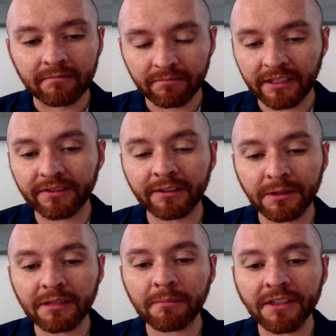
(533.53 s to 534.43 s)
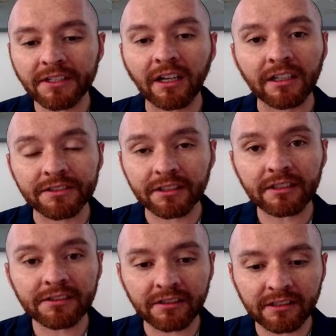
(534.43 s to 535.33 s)
Definitely read the
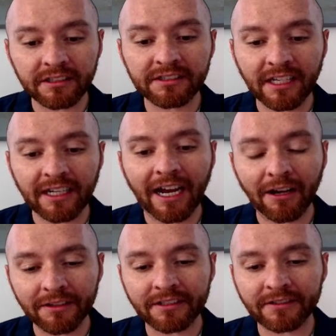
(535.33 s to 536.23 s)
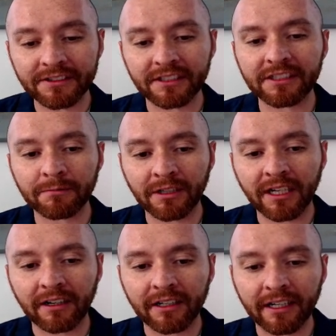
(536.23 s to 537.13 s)
methodology so you can understand how the different studies were
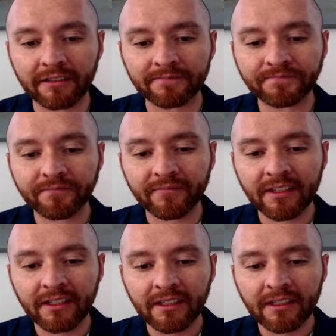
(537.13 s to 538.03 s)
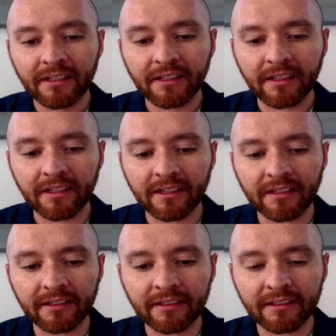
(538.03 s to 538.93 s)
carried out.
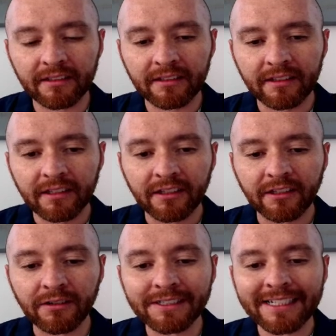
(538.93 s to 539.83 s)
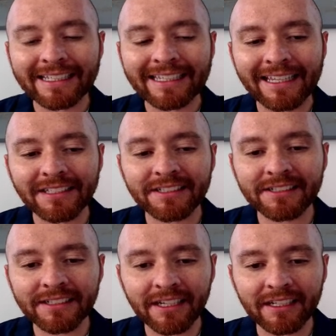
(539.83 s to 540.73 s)
And notice that each
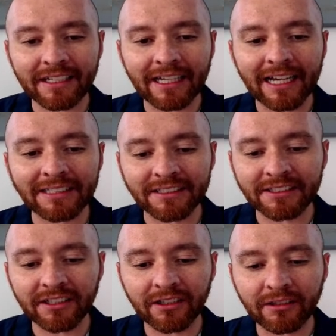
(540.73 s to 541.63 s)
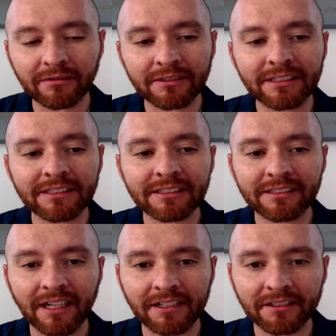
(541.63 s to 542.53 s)
study has its own
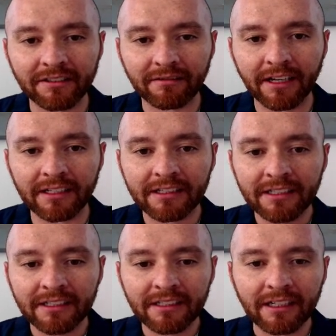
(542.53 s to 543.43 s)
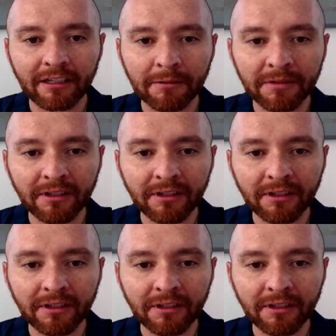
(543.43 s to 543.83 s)
section, right? Let me